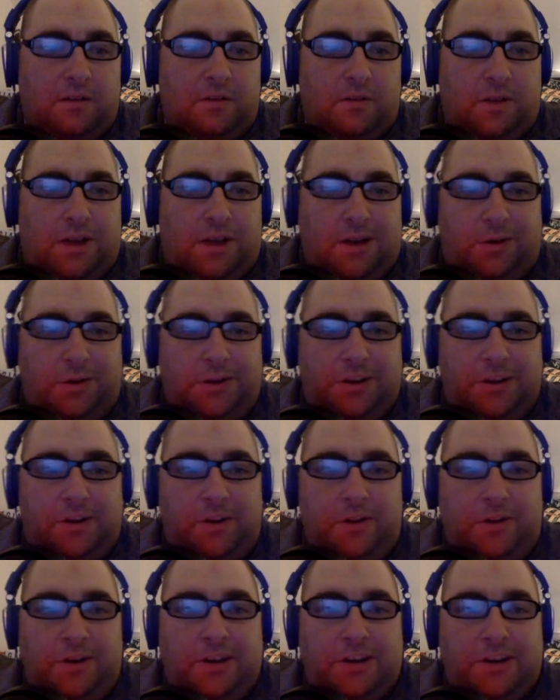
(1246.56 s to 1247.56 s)
Ronald
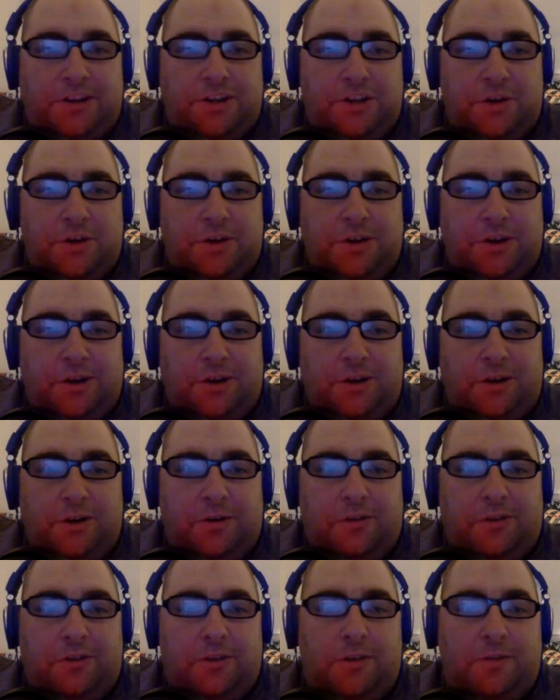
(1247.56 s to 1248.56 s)
Acuna Jr.
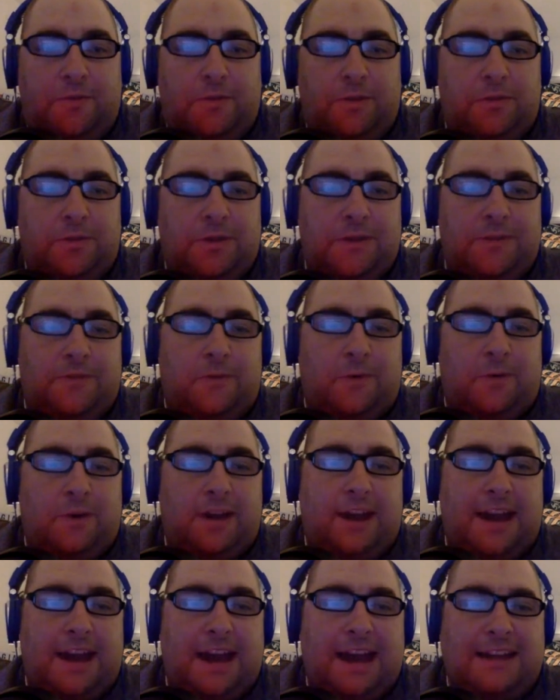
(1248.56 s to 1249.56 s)
goes 2 for 3 for
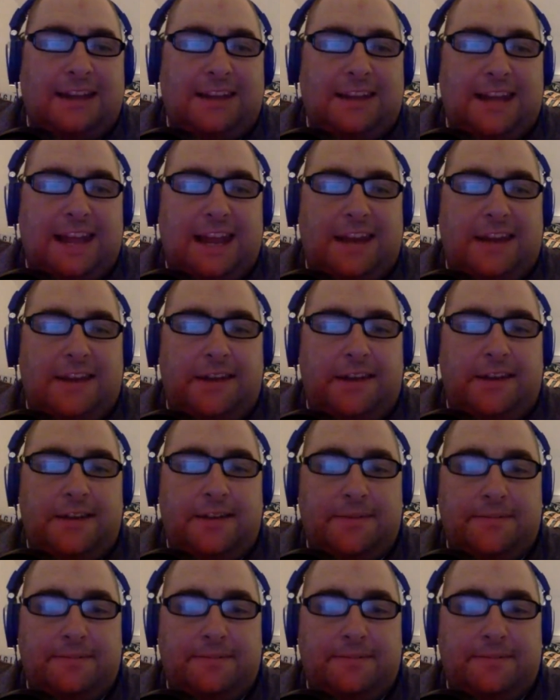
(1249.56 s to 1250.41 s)
Atlanta.